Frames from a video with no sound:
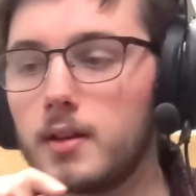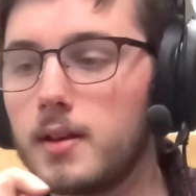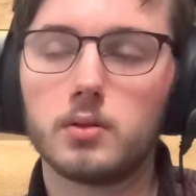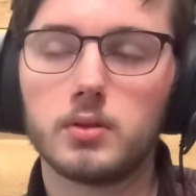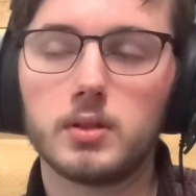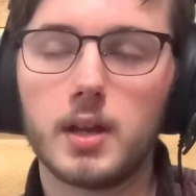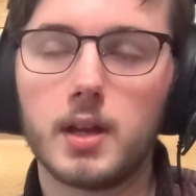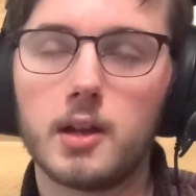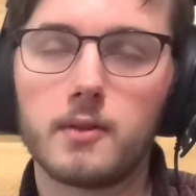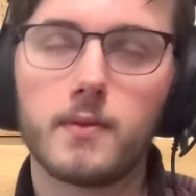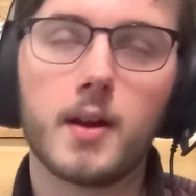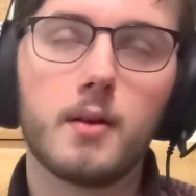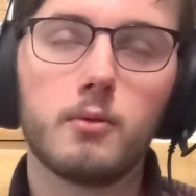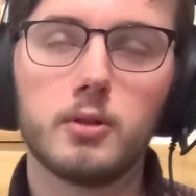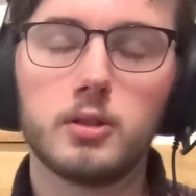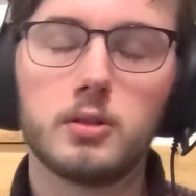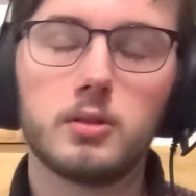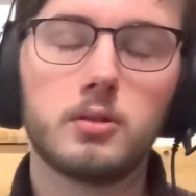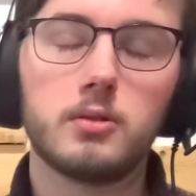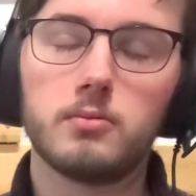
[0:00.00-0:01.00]
So say if I
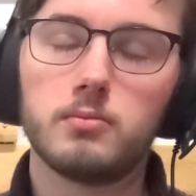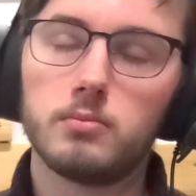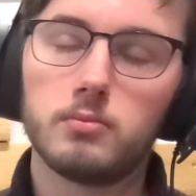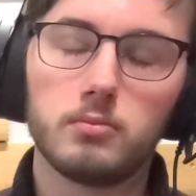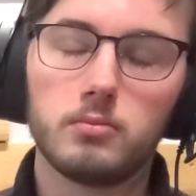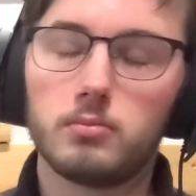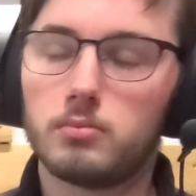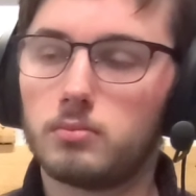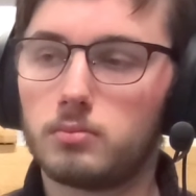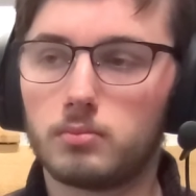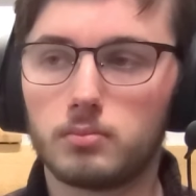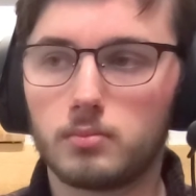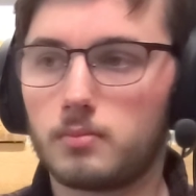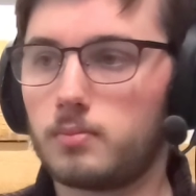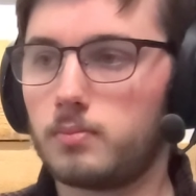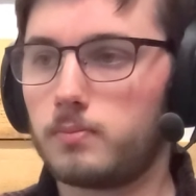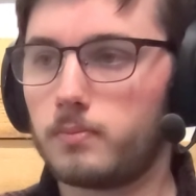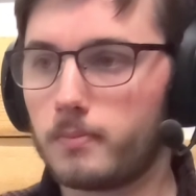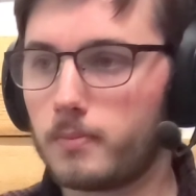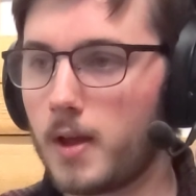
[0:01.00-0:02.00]
was
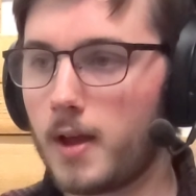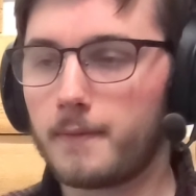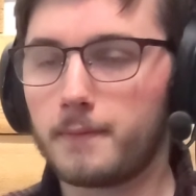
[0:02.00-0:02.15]
a